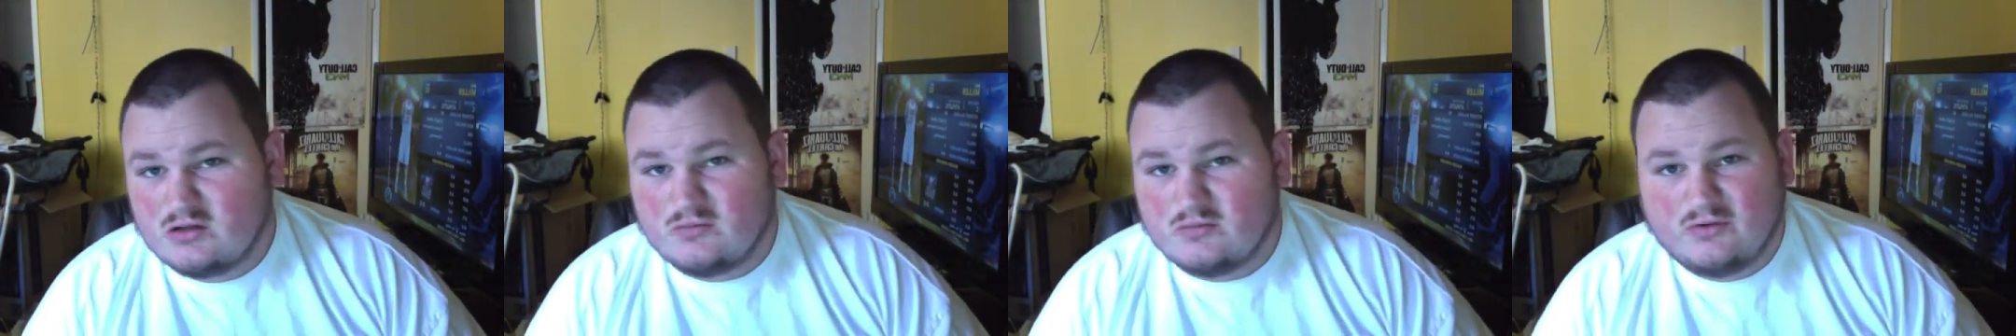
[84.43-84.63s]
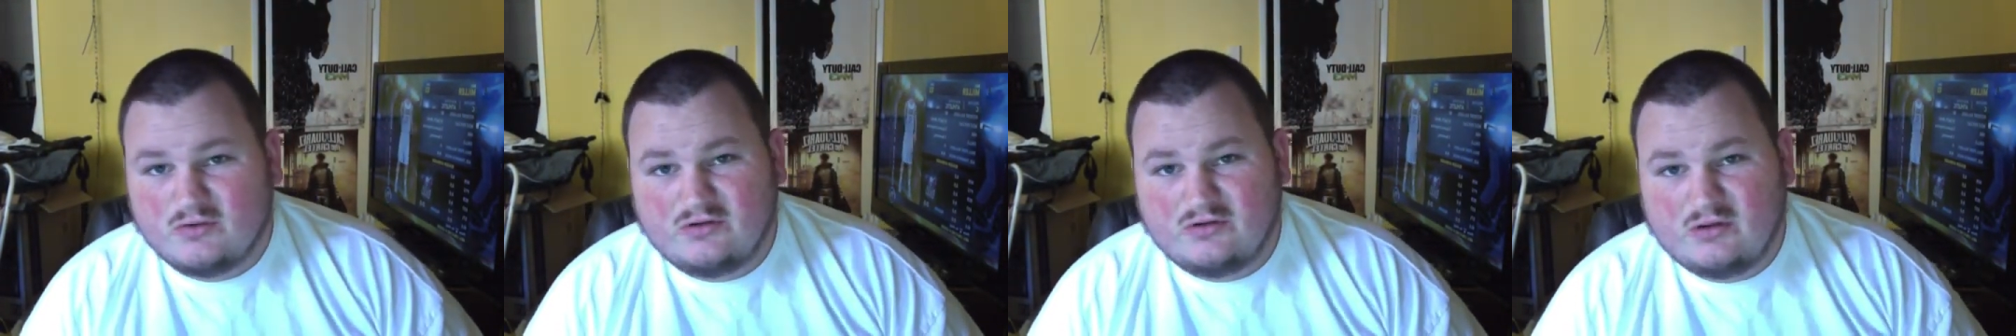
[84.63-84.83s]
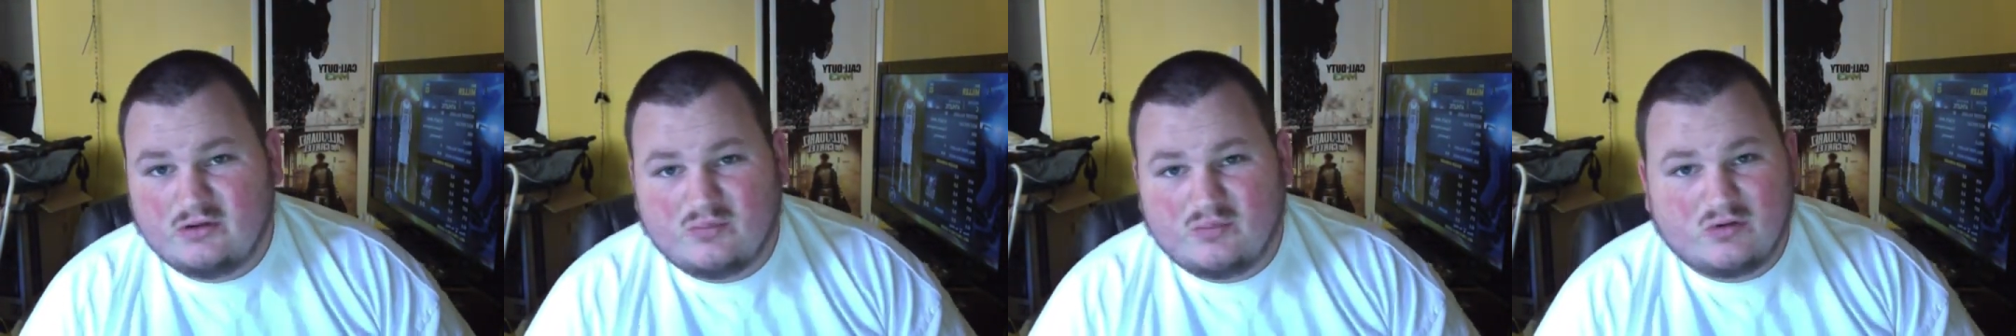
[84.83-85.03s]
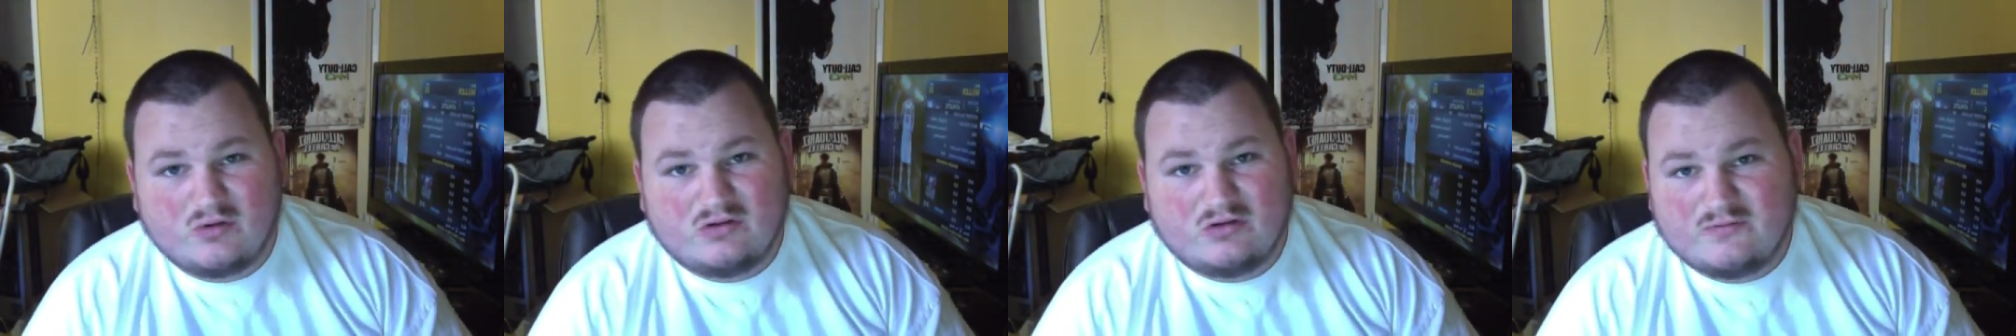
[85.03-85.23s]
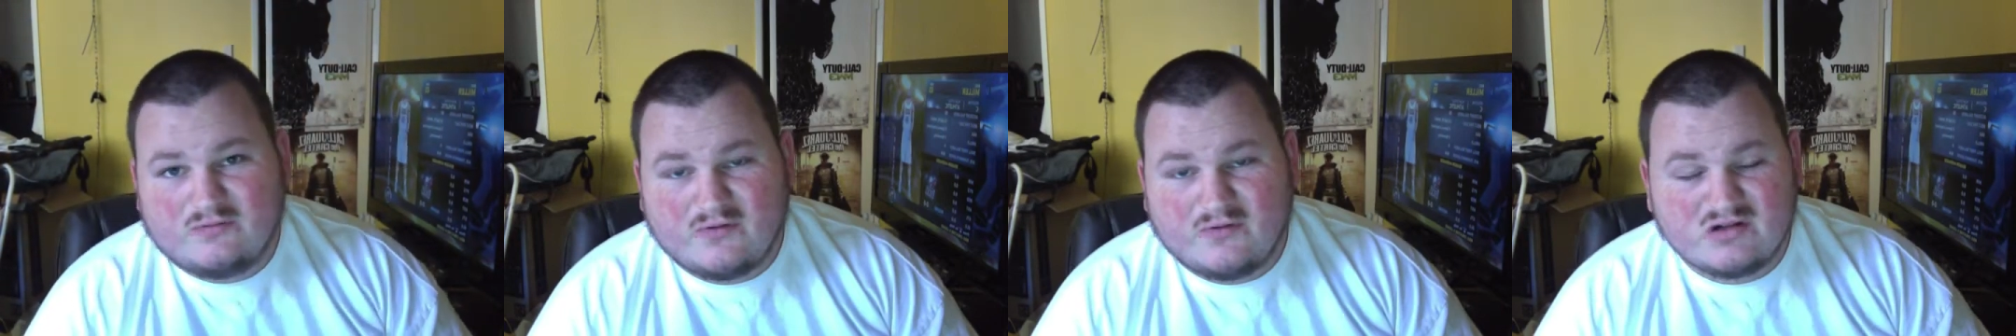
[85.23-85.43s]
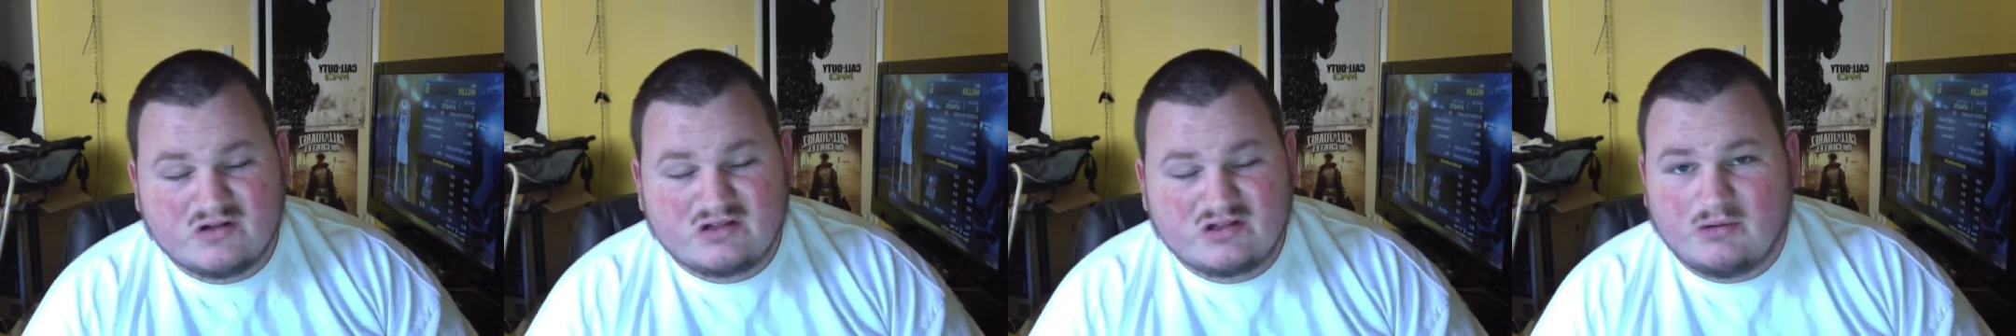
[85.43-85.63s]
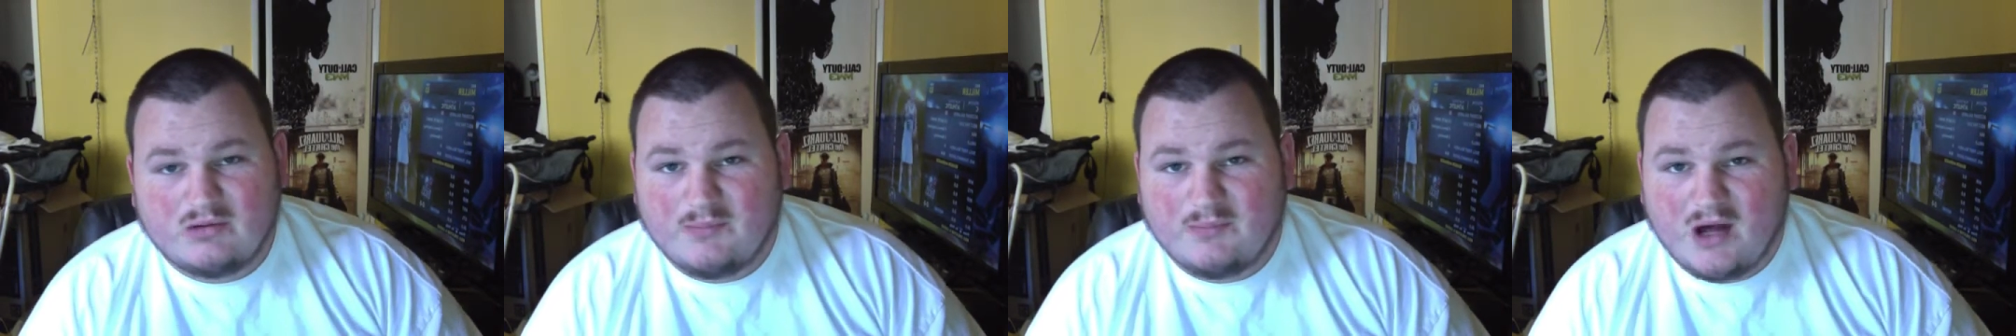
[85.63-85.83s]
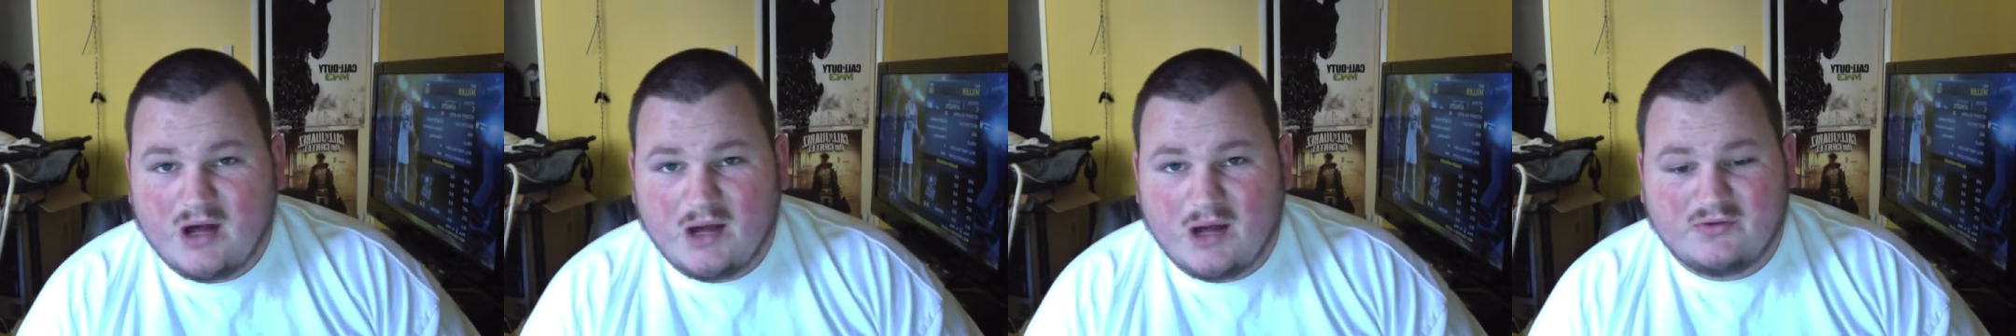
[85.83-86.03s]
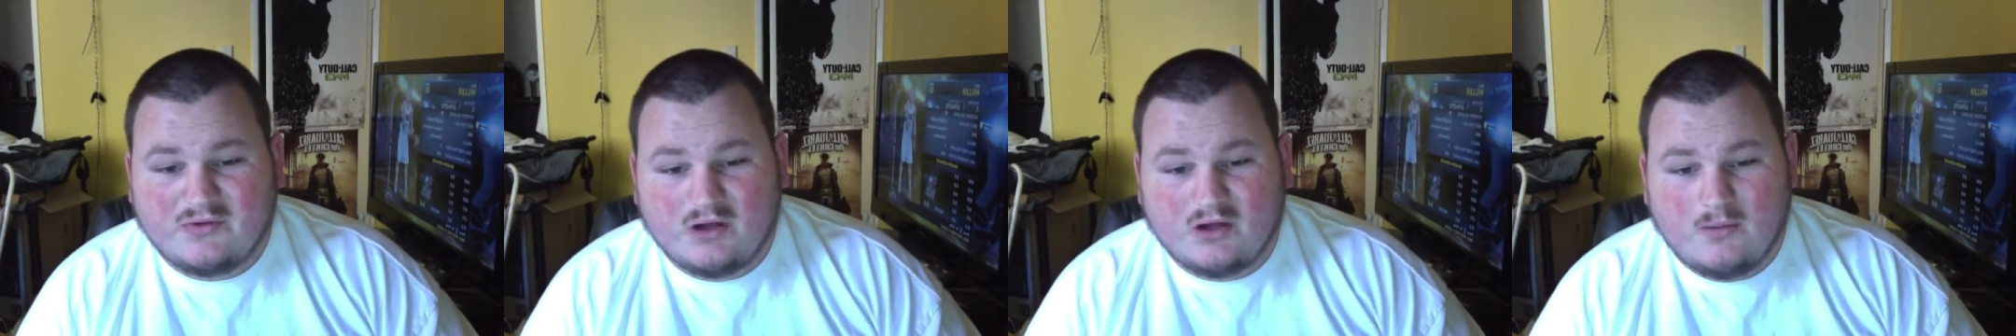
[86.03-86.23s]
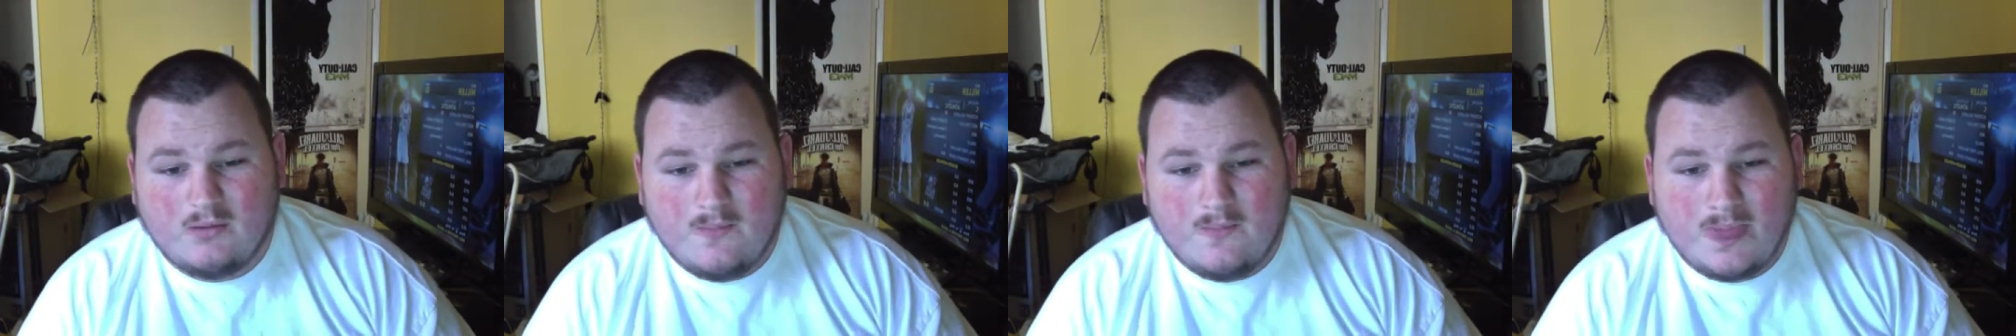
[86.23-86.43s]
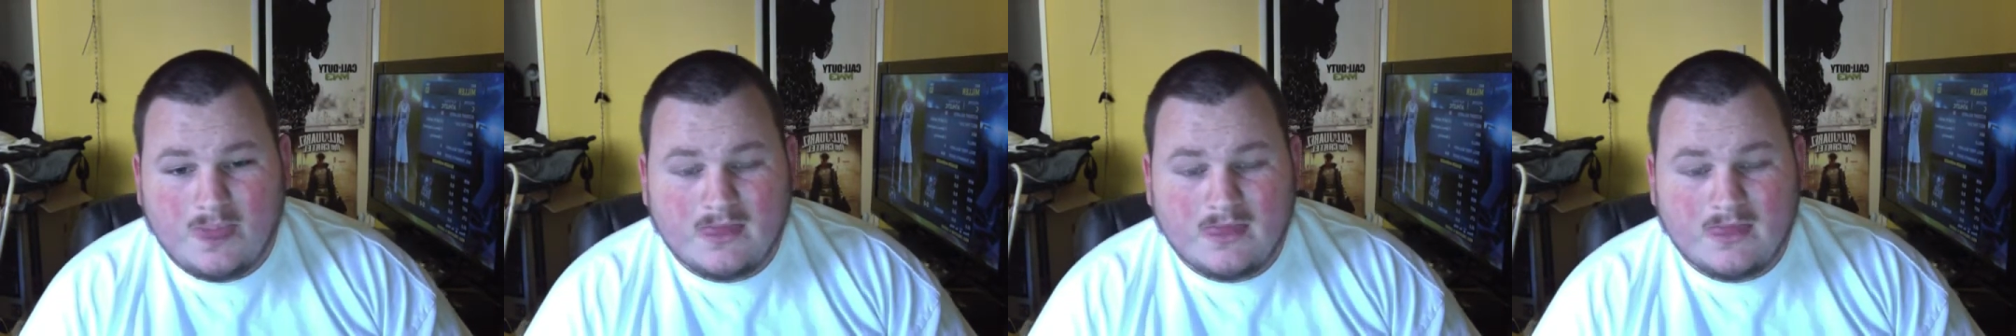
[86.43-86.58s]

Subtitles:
Real simple. It's the first thing that pops up.